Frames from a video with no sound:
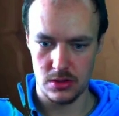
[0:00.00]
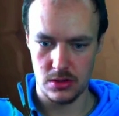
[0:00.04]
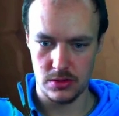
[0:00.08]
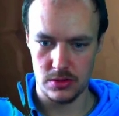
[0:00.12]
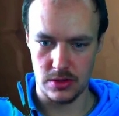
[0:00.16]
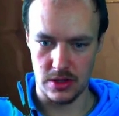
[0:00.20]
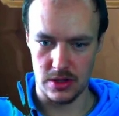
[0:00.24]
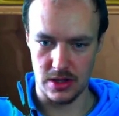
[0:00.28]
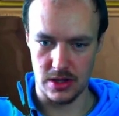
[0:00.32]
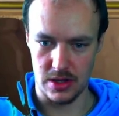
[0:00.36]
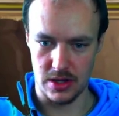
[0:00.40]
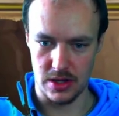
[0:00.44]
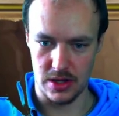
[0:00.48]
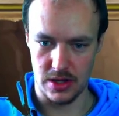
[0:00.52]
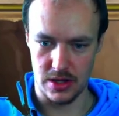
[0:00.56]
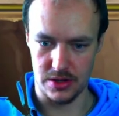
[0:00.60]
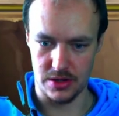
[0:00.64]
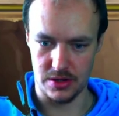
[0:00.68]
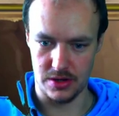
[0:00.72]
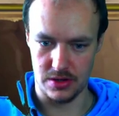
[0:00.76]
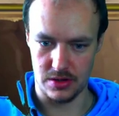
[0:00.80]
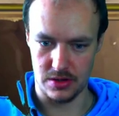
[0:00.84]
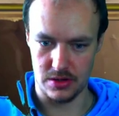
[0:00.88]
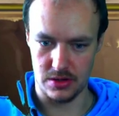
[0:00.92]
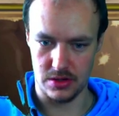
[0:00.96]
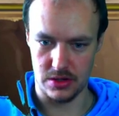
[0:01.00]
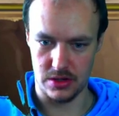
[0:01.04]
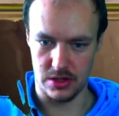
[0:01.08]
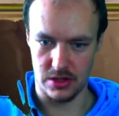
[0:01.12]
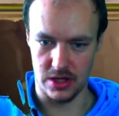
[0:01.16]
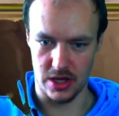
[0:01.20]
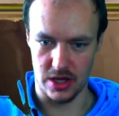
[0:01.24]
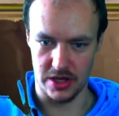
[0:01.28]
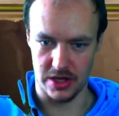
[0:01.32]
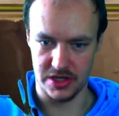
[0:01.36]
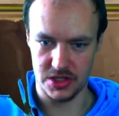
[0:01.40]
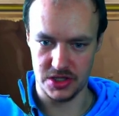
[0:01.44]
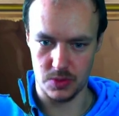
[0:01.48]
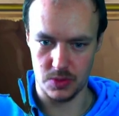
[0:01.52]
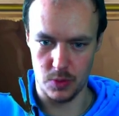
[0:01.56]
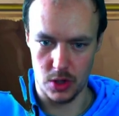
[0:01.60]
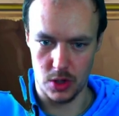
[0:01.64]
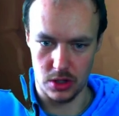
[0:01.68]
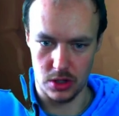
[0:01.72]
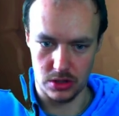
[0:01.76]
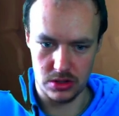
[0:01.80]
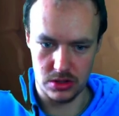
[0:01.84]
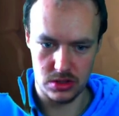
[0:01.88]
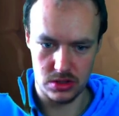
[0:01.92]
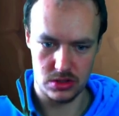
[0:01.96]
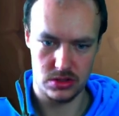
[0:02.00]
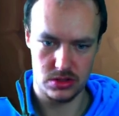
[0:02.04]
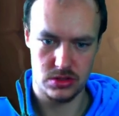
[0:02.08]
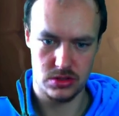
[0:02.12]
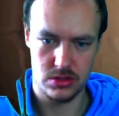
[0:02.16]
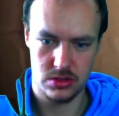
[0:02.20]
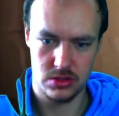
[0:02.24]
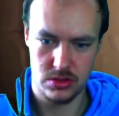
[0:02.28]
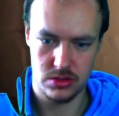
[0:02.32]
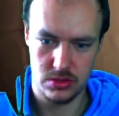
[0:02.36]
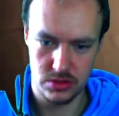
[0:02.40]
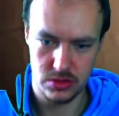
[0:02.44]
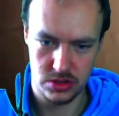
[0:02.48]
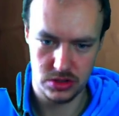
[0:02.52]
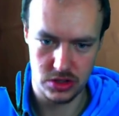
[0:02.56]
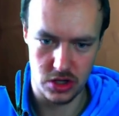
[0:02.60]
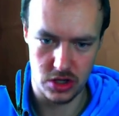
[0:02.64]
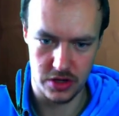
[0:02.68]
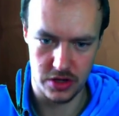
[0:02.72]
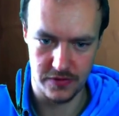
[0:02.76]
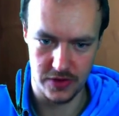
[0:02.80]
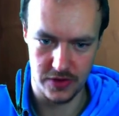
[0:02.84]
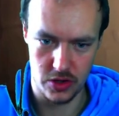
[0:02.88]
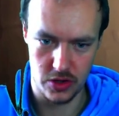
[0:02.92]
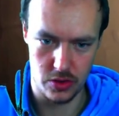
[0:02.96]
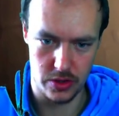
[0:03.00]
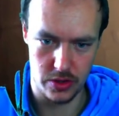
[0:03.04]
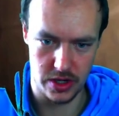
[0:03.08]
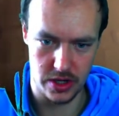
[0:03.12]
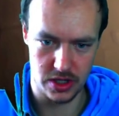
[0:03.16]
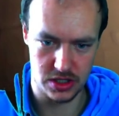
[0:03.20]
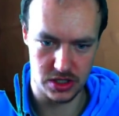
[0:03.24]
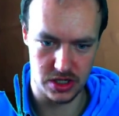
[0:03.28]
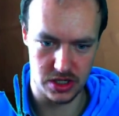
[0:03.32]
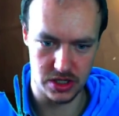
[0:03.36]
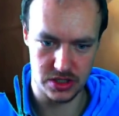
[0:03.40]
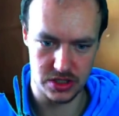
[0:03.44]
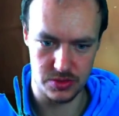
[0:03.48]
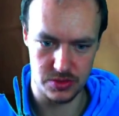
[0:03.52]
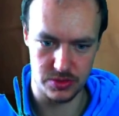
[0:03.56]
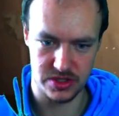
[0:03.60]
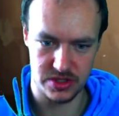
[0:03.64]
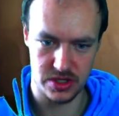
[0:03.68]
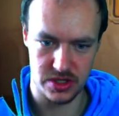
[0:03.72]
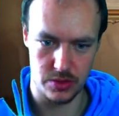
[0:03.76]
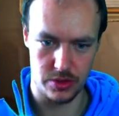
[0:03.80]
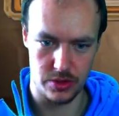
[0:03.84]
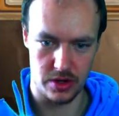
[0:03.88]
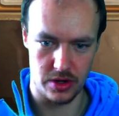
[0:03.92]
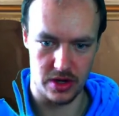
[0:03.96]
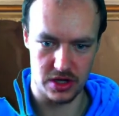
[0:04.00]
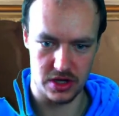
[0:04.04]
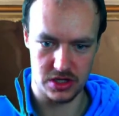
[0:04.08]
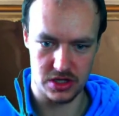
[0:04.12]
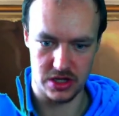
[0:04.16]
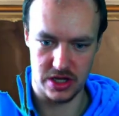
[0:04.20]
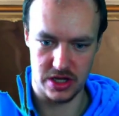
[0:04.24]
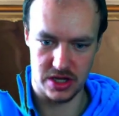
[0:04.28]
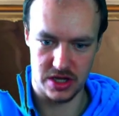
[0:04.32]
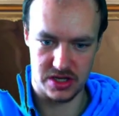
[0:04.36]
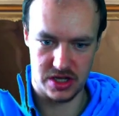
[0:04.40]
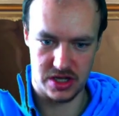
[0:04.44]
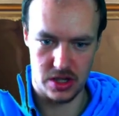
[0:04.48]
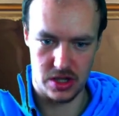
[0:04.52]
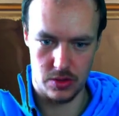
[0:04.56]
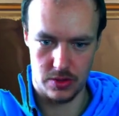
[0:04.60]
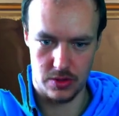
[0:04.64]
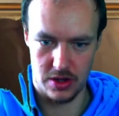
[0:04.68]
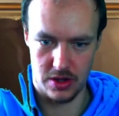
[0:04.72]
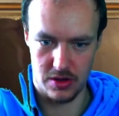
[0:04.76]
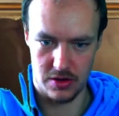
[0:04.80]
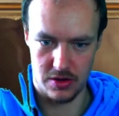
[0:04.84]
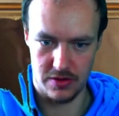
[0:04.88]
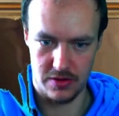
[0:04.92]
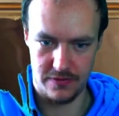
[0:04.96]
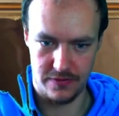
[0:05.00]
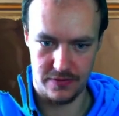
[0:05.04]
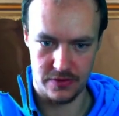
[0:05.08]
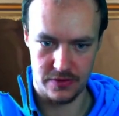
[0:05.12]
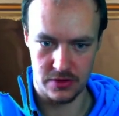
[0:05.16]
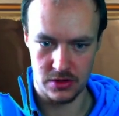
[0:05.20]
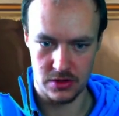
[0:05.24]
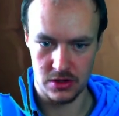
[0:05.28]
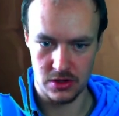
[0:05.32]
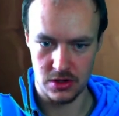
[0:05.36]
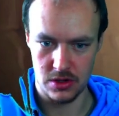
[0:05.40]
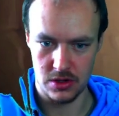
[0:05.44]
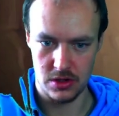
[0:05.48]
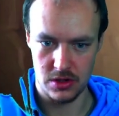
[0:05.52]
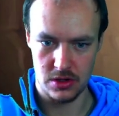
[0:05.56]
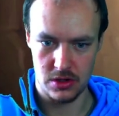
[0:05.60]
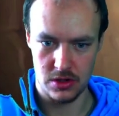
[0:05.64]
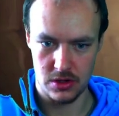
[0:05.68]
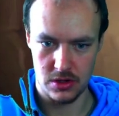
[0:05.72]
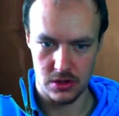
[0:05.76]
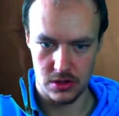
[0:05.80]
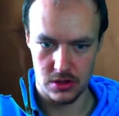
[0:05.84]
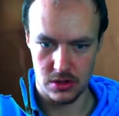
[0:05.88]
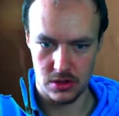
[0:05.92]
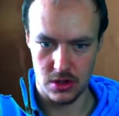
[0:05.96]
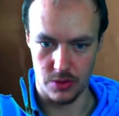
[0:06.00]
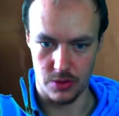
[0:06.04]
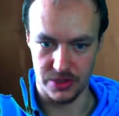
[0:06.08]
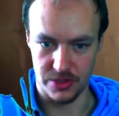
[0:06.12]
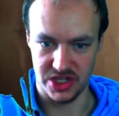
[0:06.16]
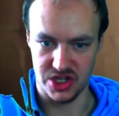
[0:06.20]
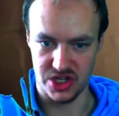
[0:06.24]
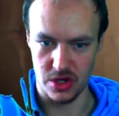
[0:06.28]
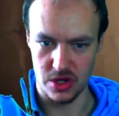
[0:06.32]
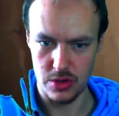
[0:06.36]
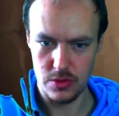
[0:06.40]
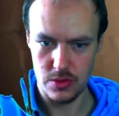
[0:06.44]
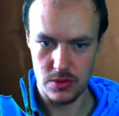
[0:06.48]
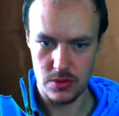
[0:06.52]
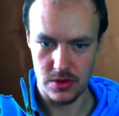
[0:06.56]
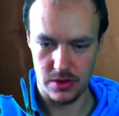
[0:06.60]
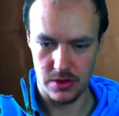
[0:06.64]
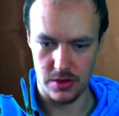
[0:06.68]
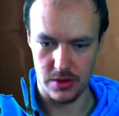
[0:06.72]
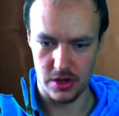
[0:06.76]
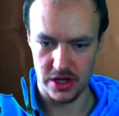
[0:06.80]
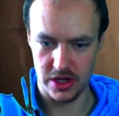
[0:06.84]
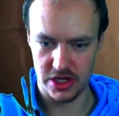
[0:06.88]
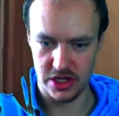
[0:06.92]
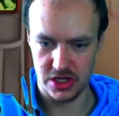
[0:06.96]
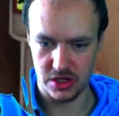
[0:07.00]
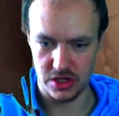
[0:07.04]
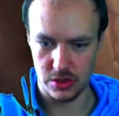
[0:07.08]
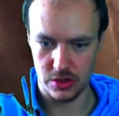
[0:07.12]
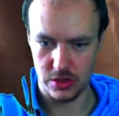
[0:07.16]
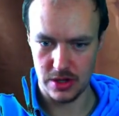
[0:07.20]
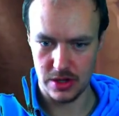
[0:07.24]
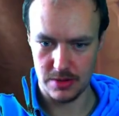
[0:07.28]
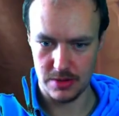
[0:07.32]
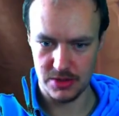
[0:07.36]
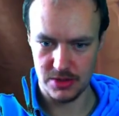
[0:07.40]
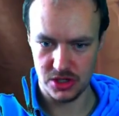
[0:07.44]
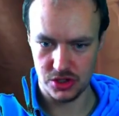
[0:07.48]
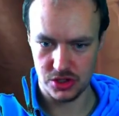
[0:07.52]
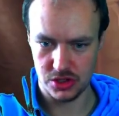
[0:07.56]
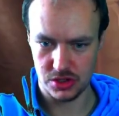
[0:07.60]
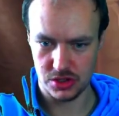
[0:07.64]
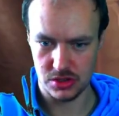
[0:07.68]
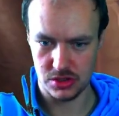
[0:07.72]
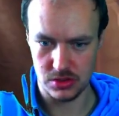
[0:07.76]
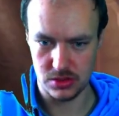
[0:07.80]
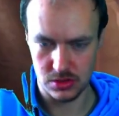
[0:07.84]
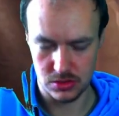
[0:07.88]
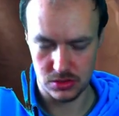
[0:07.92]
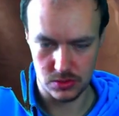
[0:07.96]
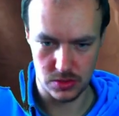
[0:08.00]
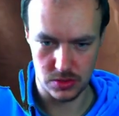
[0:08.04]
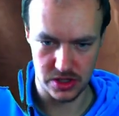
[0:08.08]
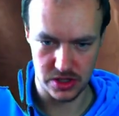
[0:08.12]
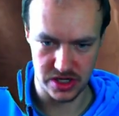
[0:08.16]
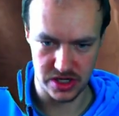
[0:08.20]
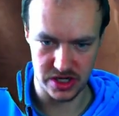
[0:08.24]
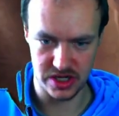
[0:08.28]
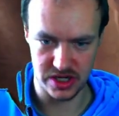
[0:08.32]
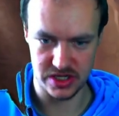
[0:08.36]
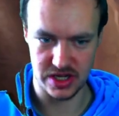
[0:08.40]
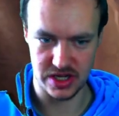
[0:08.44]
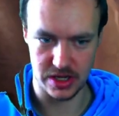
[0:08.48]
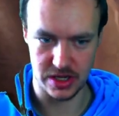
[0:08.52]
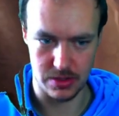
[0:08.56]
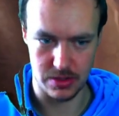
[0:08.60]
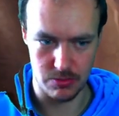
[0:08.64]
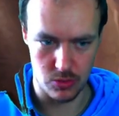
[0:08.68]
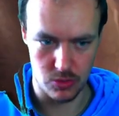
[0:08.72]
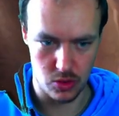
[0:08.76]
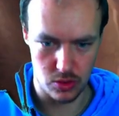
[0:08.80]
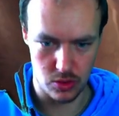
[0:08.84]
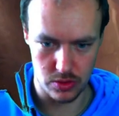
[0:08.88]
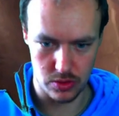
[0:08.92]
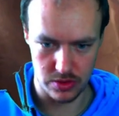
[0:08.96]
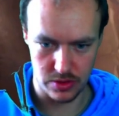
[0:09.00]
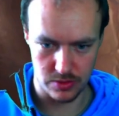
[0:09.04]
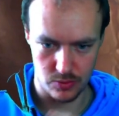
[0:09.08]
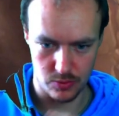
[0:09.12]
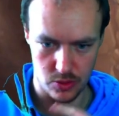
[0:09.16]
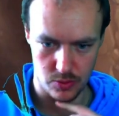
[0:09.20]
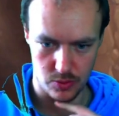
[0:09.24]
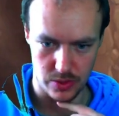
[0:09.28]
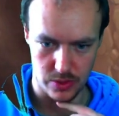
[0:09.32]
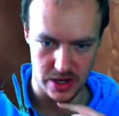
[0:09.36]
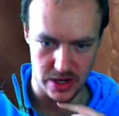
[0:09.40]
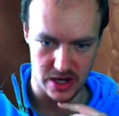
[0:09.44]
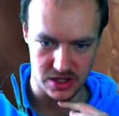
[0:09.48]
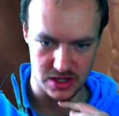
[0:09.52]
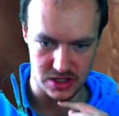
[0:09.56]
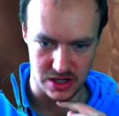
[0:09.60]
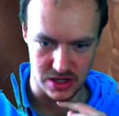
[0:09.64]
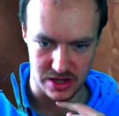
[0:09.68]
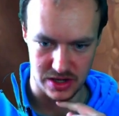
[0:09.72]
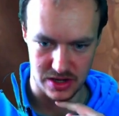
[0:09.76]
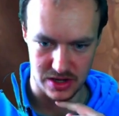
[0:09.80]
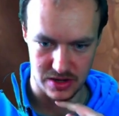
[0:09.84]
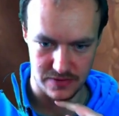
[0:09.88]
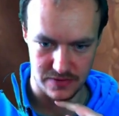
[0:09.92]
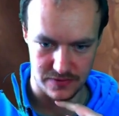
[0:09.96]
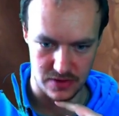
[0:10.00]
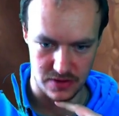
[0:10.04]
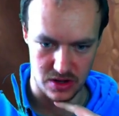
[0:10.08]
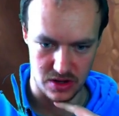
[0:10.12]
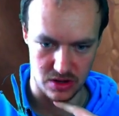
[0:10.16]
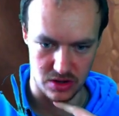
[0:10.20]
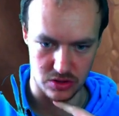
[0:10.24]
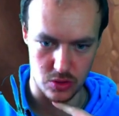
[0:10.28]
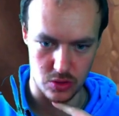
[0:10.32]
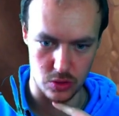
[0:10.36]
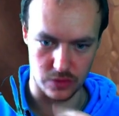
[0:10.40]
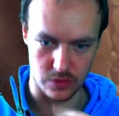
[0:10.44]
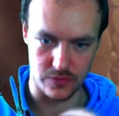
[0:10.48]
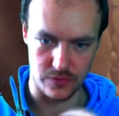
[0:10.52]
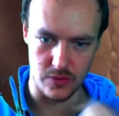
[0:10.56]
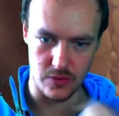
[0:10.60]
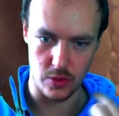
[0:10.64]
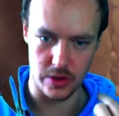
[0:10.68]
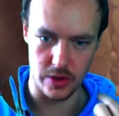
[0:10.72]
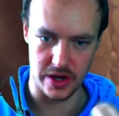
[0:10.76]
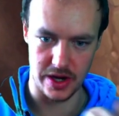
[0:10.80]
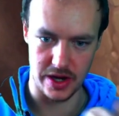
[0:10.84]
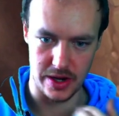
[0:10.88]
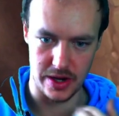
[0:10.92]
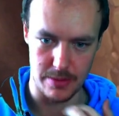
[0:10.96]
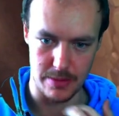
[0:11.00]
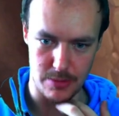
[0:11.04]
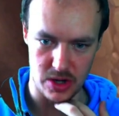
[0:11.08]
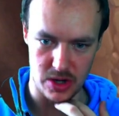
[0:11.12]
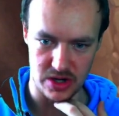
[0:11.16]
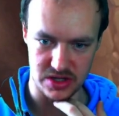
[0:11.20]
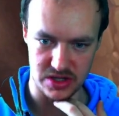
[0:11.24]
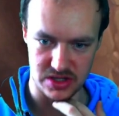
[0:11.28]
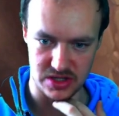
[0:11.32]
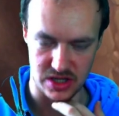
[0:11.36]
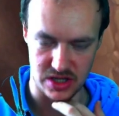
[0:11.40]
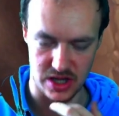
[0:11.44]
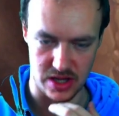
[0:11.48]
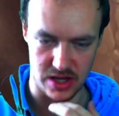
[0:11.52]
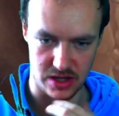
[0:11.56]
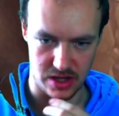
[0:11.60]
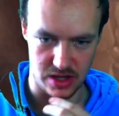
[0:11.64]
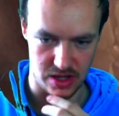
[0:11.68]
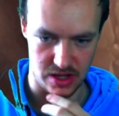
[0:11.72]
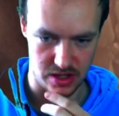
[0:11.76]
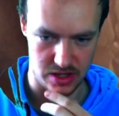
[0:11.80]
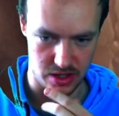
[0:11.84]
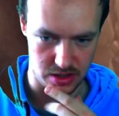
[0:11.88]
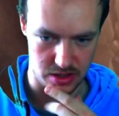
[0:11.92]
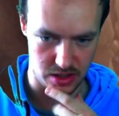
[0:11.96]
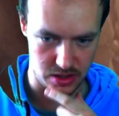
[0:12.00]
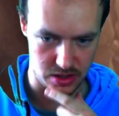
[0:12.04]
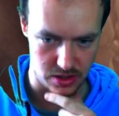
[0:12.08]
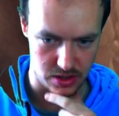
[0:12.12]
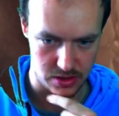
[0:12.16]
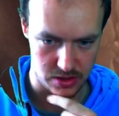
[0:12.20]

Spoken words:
And yeah, he swung. Kind of annoying actually, so we still don't actually get to kill that off. Oh, we do? 32 damage? Why did it take more than what we actually have? Oh, of course, 40 and then minus the 8. Yeah.